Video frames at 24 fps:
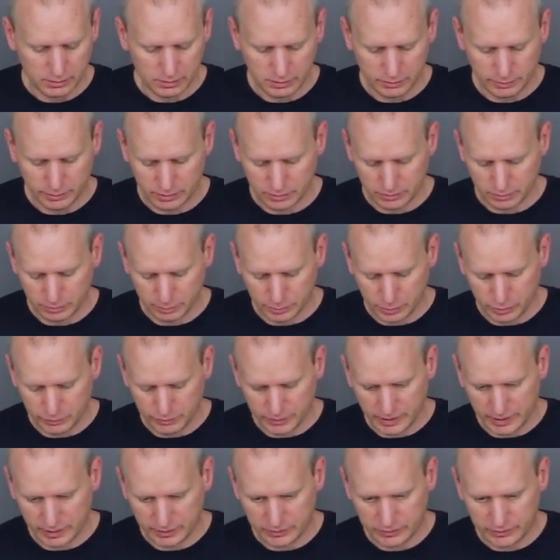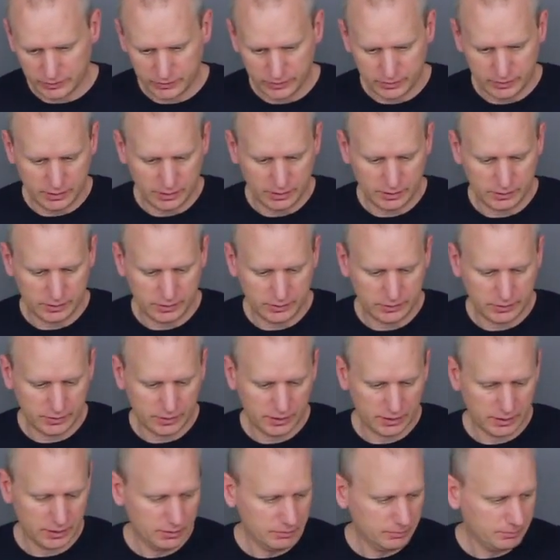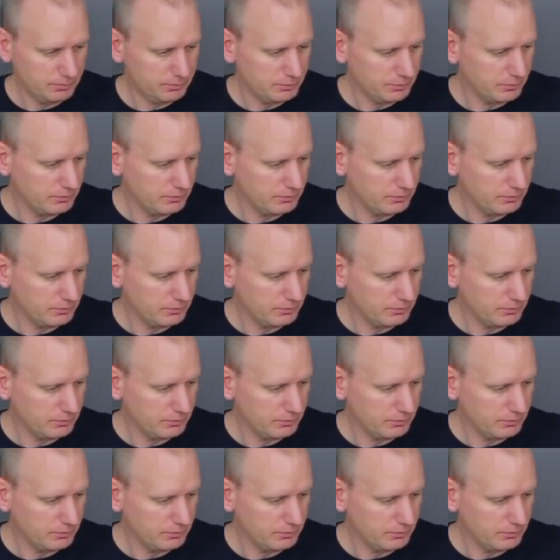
I'm going to remove that stint a second.